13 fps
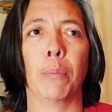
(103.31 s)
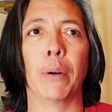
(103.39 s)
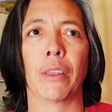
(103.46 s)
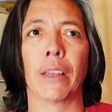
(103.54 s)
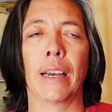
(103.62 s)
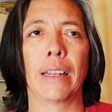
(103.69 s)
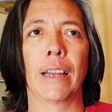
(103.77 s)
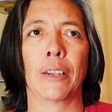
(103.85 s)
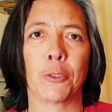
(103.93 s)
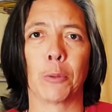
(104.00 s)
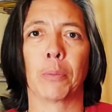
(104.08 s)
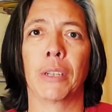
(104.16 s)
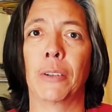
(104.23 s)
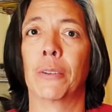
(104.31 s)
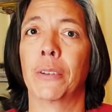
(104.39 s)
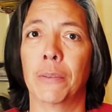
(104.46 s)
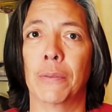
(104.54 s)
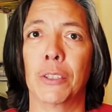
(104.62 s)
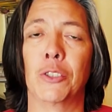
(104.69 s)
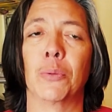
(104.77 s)
but that extraplanar
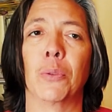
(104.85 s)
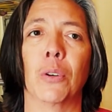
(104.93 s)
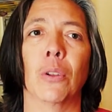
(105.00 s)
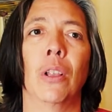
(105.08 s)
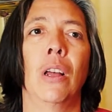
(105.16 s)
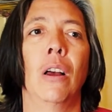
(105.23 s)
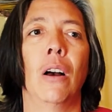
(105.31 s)
individual